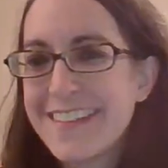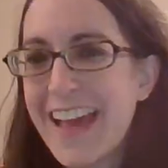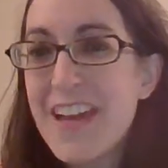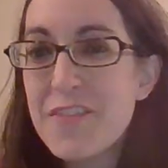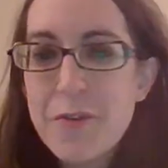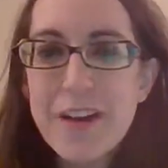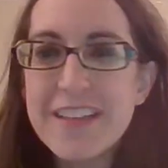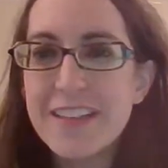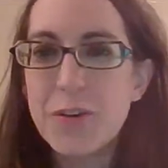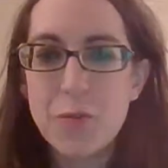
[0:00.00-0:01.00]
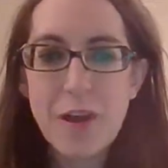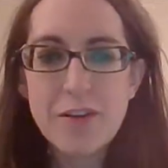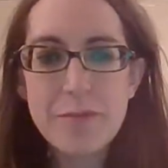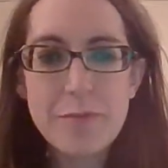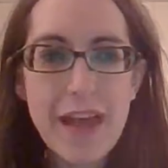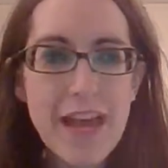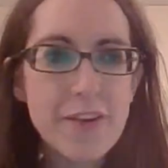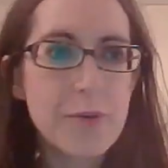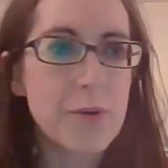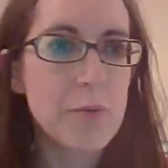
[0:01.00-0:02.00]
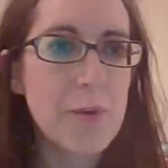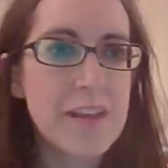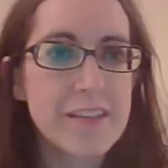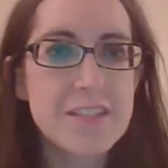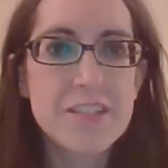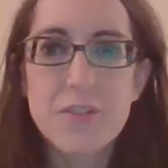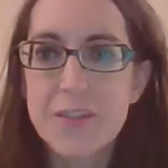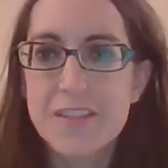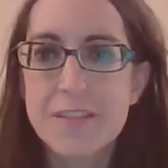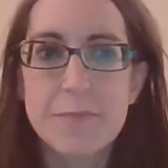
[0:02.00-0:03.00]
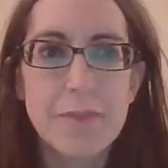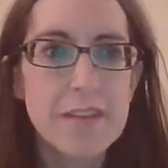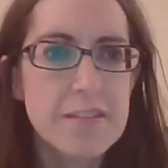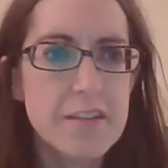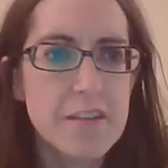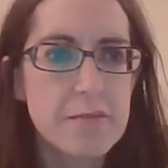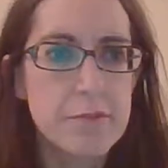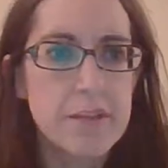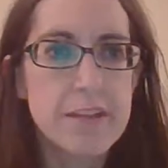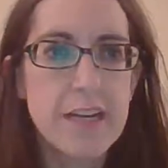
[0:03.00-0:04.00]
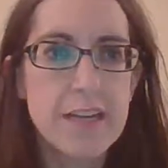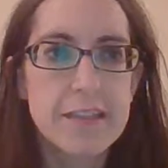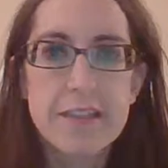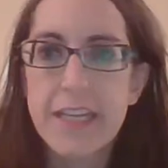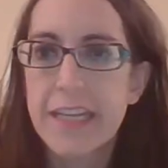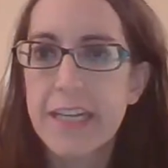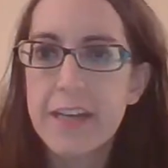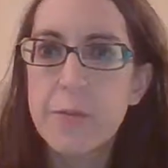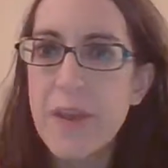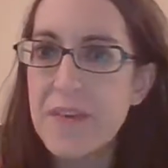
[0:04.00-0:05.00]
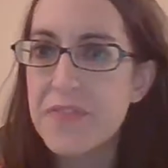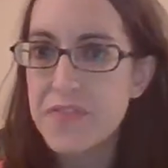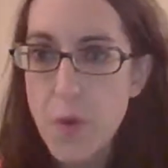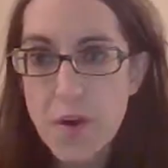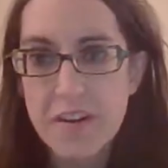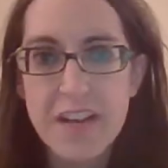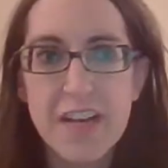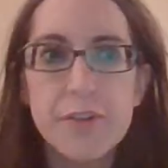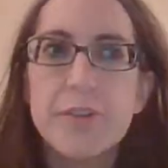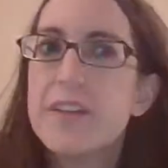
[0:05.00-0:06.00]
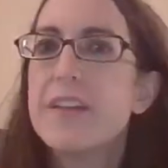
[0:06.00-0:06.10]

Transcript: Hi everyone, welcome back. We're well into the semester. We're kicking it at week 4 now.